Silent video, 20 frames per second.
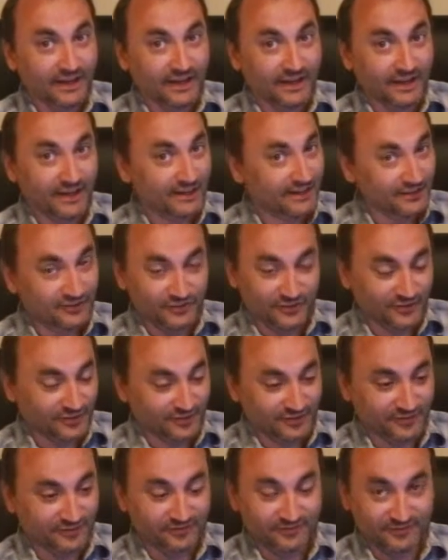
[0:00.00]
And it just
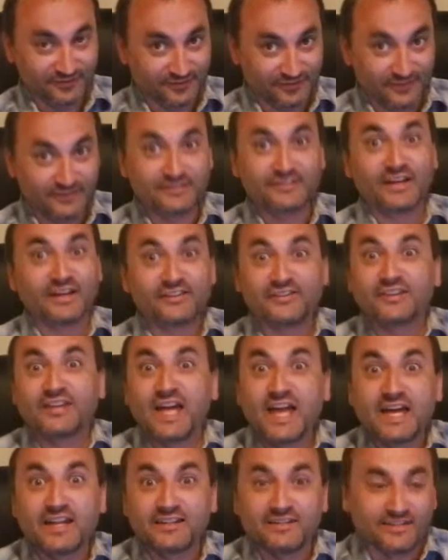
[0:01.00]
doesn't
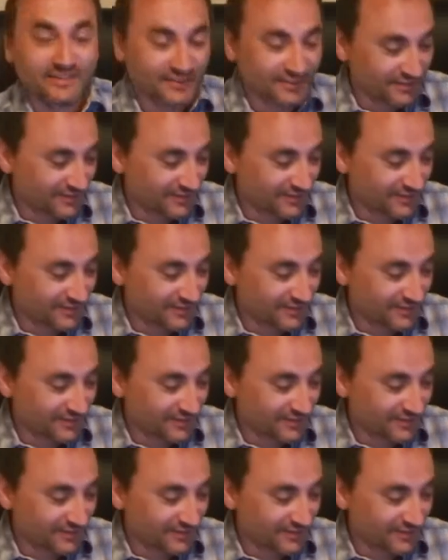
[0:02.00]
end.